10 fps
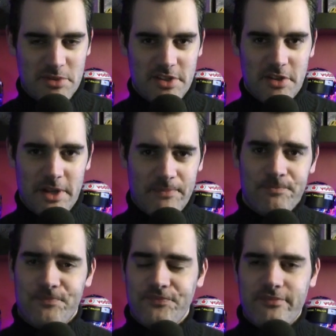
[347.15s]
to do it.
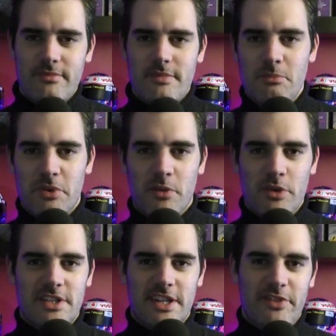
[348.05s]
But I
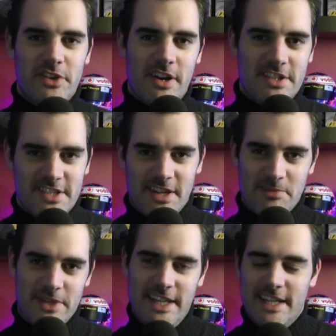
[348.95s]
wanted to give you guys this
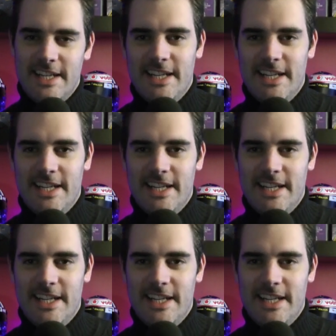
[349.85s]
update.